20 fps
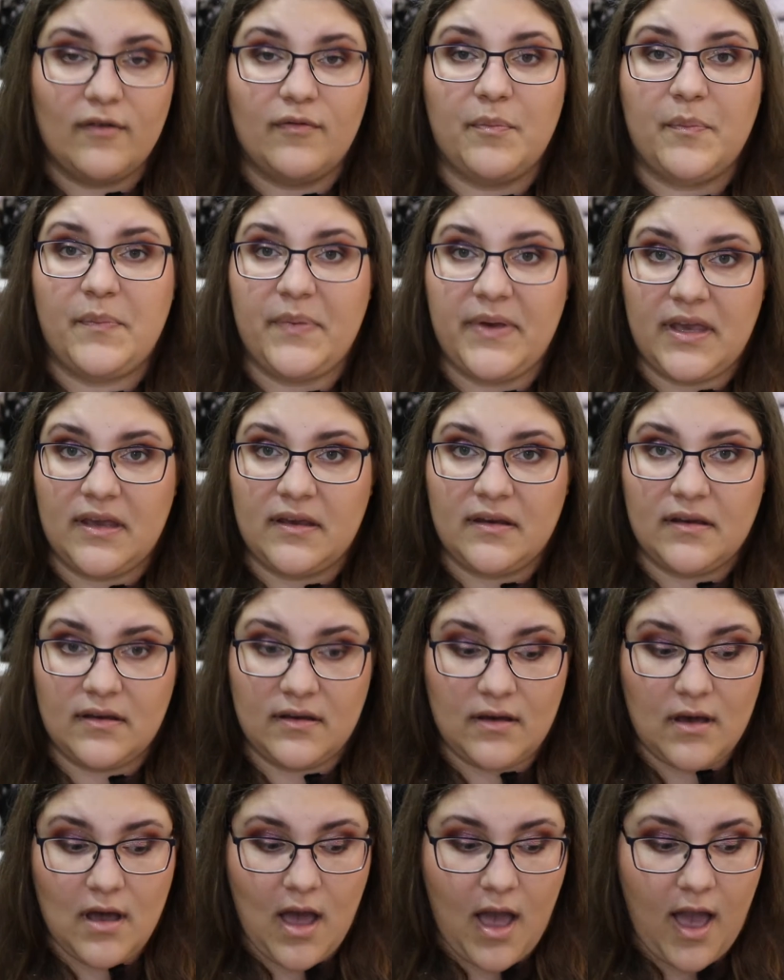
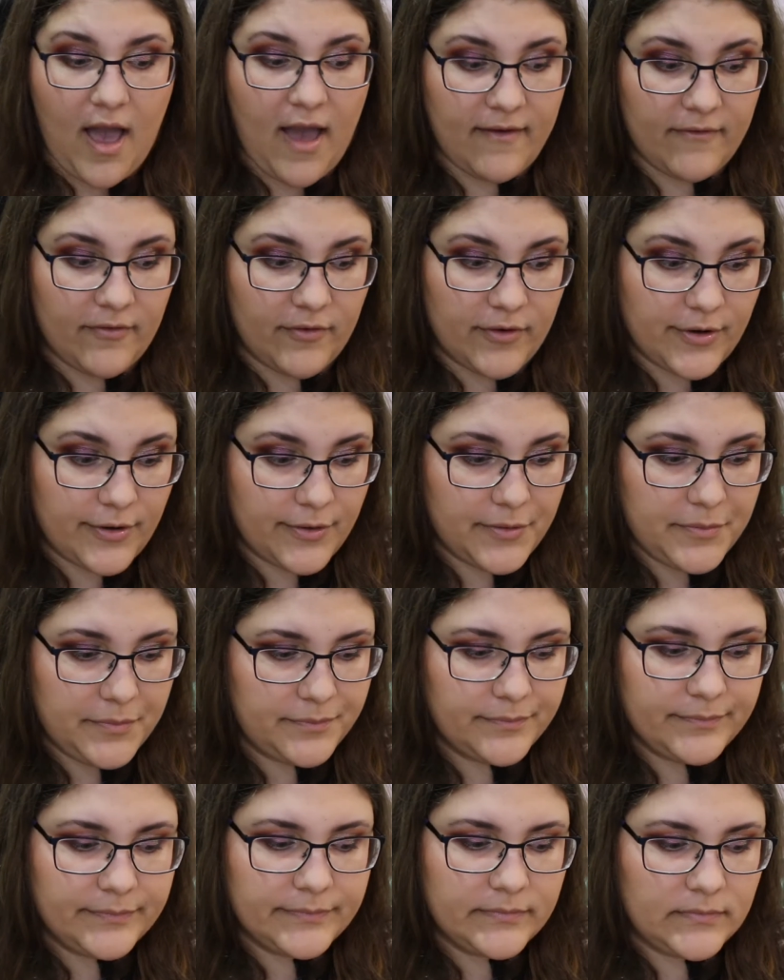pink ever.
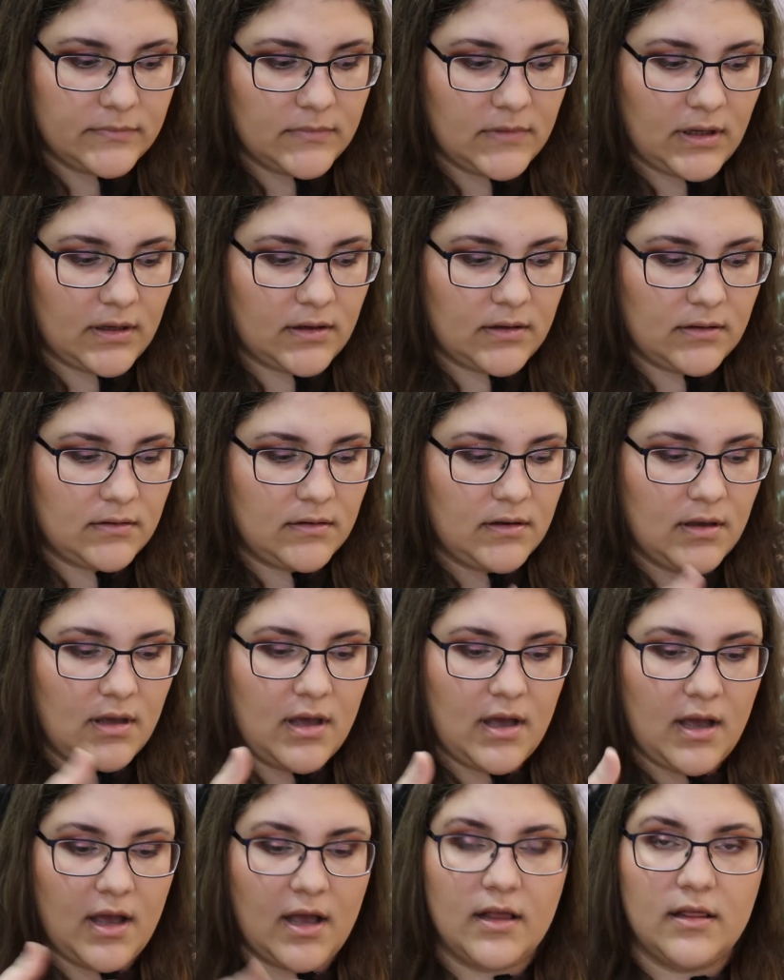Like,
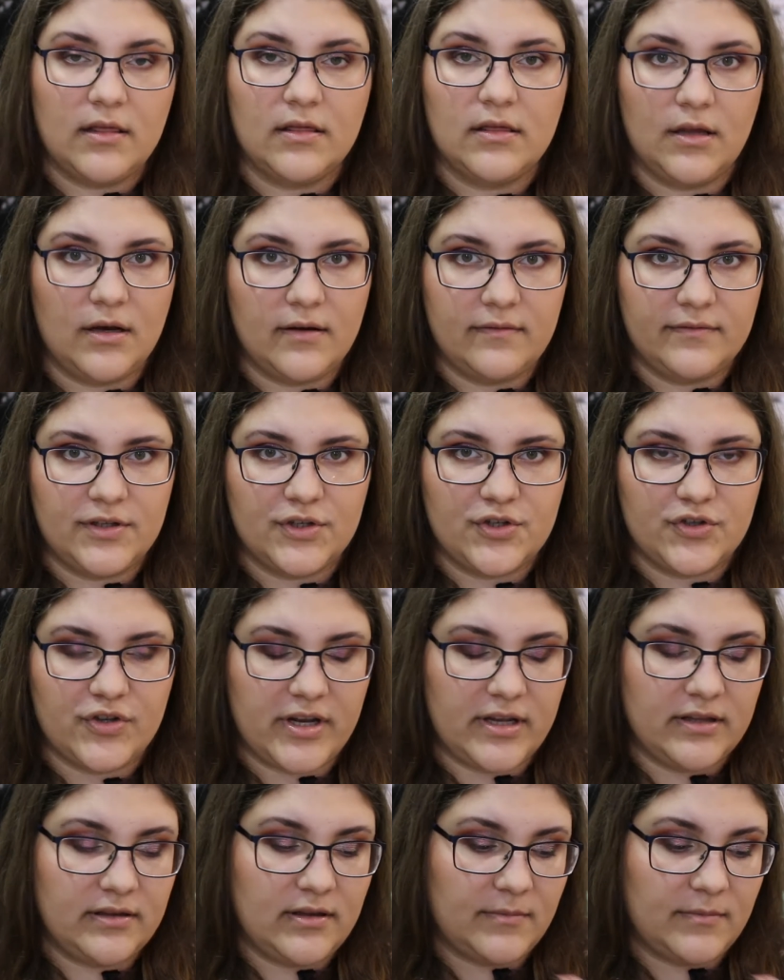I love this shade.